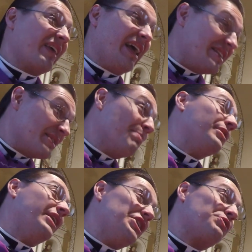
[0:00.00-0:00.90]
It's the
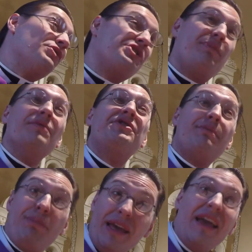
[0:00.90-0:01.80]
place we're supposed to
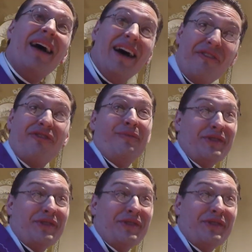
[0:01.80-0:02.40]
be at from